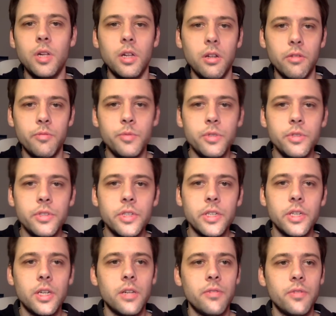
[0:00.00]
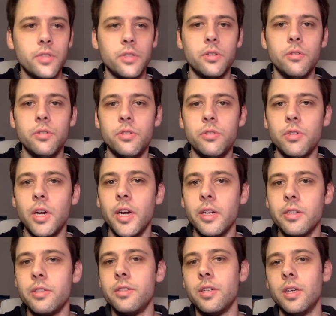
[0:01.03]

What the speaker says: I love music. I'll find good tracks.